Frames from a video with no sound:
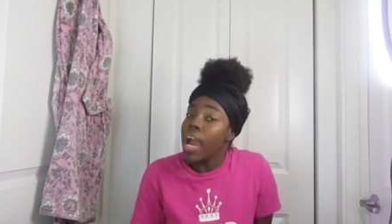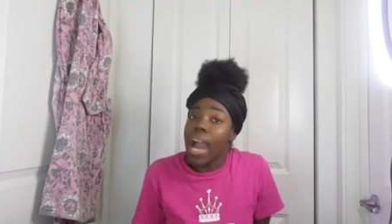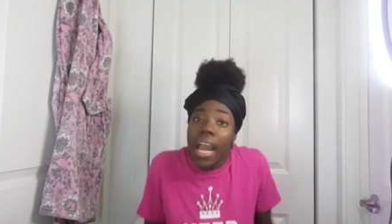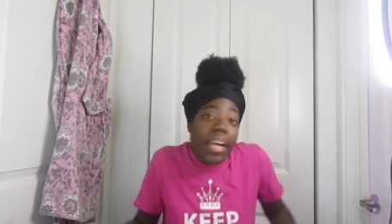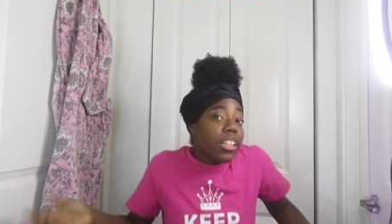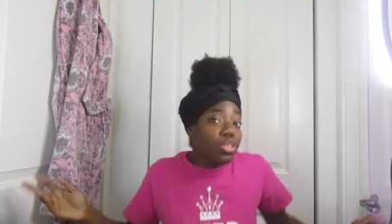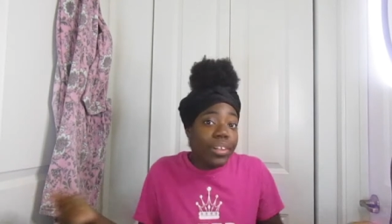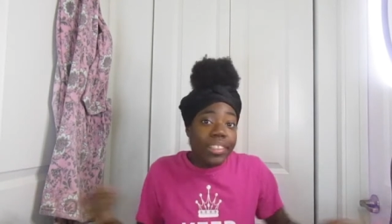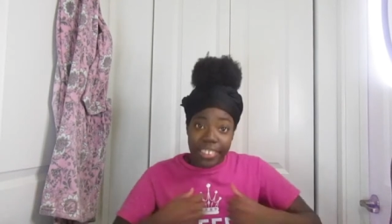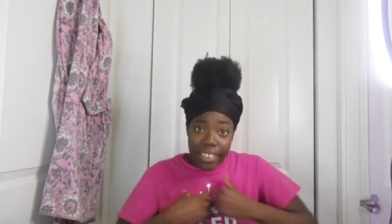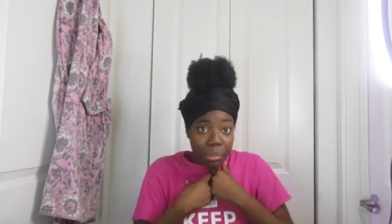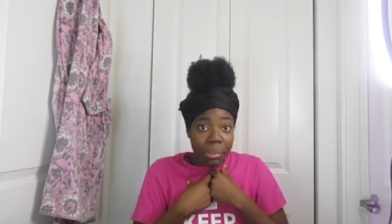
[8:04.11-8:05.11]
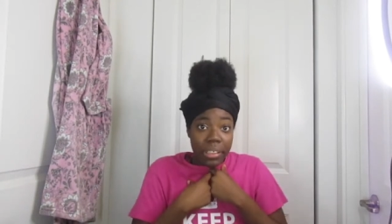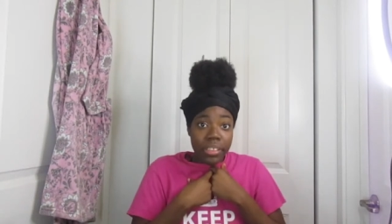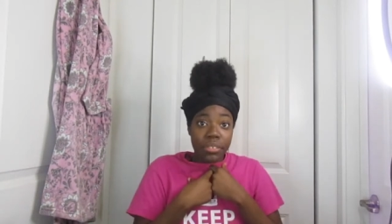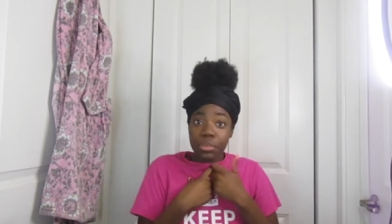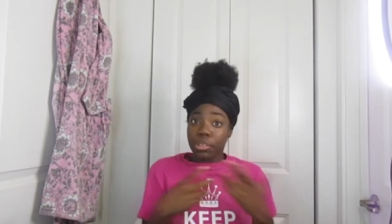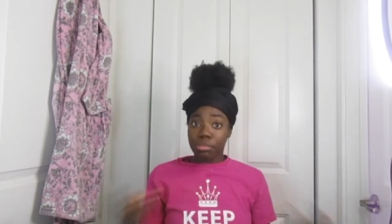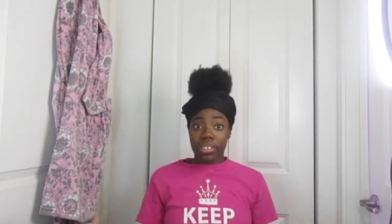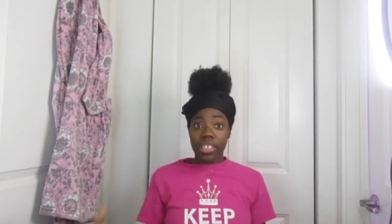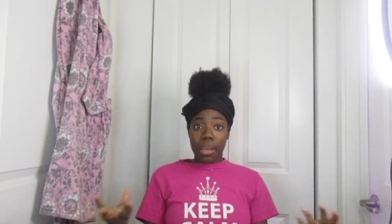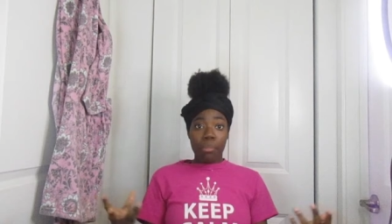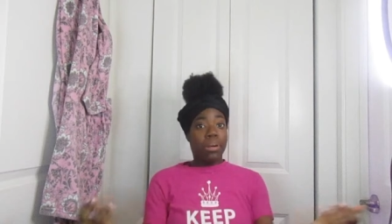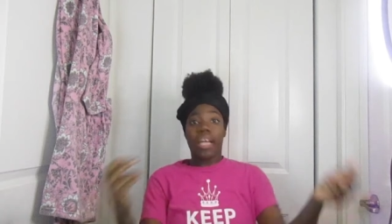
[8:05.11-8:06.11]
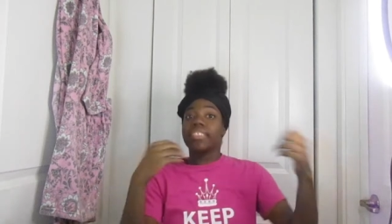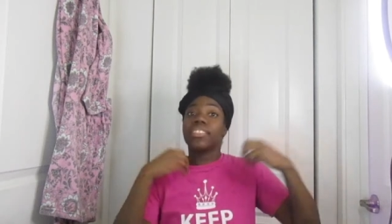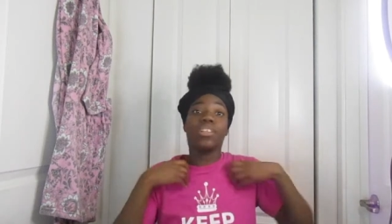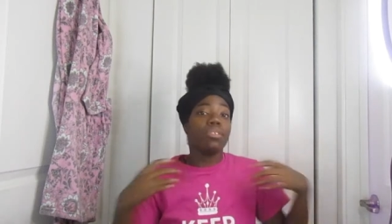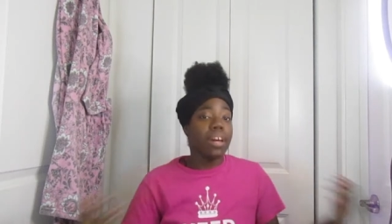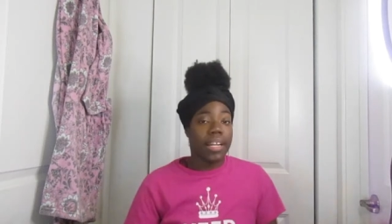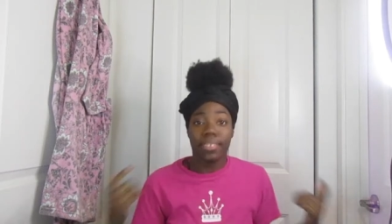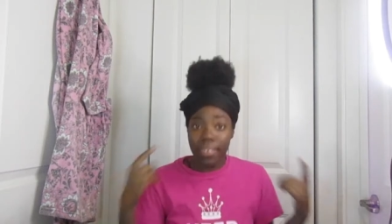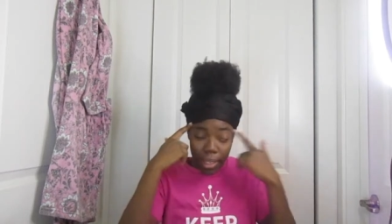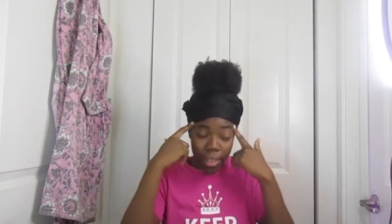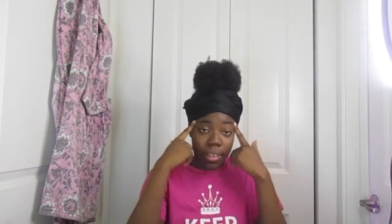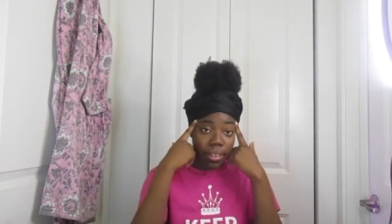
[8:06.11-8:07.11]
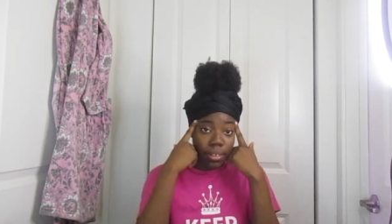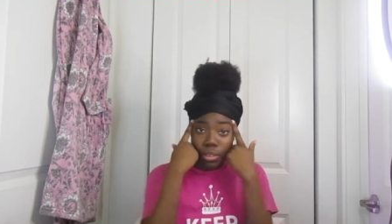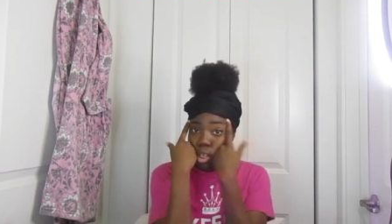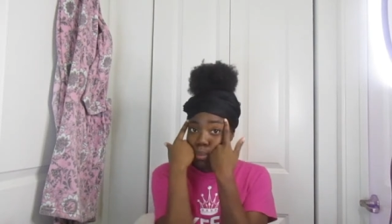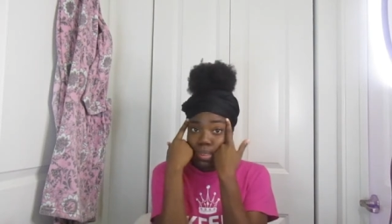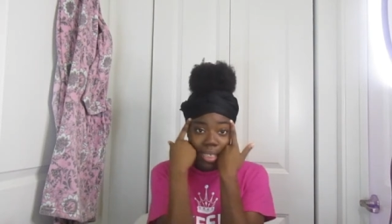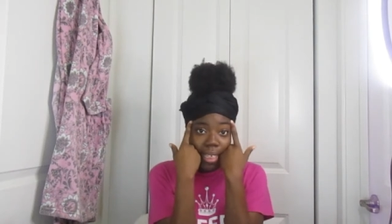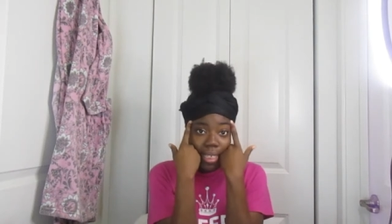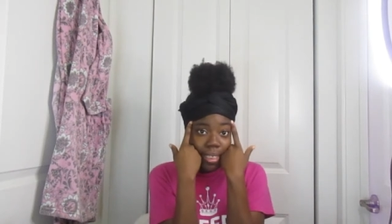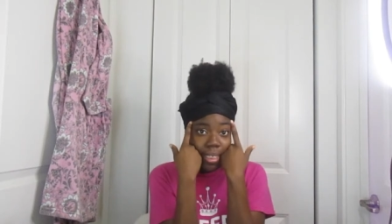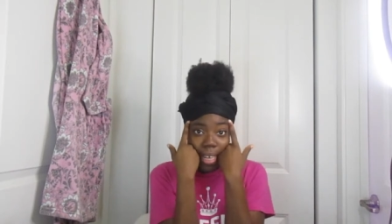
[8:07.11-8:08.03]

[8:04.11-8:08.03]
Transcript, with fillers: I enjoy the series, you know what I'm saying, but I still gotta think, you know what I'm saying.